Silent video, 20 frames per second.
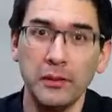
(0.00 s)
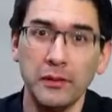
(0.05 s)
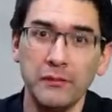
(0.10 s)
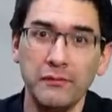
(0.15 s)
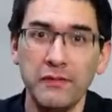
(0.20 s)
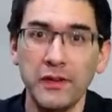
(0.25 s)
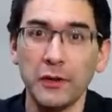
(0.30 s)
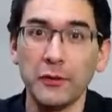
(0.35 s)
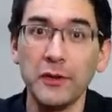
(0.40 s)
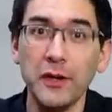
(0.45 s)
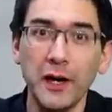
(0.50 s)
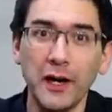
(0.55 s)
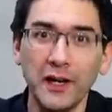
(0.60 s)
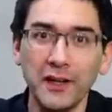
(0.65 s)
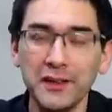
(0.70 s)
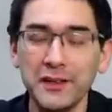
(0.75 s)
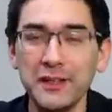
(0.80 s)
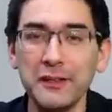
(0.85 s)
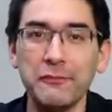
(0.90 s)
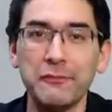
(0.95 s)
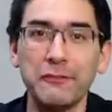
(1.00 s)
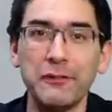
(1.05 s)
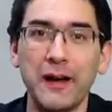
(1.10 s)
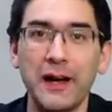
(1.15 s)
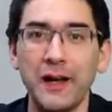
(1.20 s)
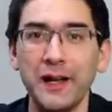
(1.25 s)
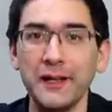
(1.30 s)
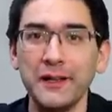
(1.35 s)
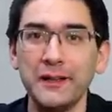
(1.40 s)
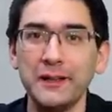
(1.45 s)
a very
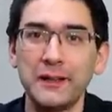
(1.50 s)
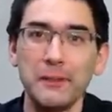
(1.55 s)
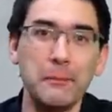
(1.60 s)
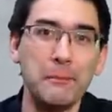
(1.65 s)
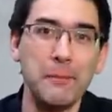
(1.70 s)
undefined